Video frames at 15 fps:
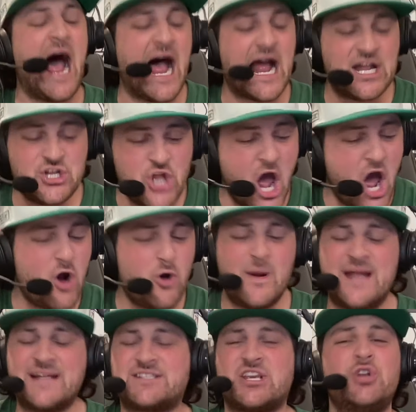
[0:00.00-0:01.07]
I know
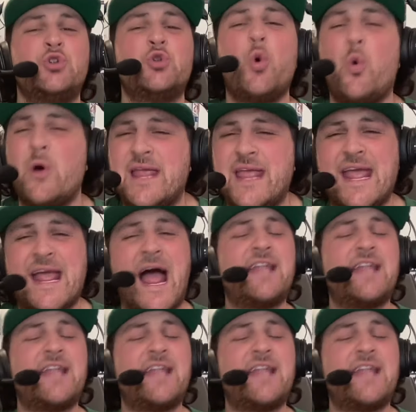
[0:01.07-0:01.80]
it's annoying.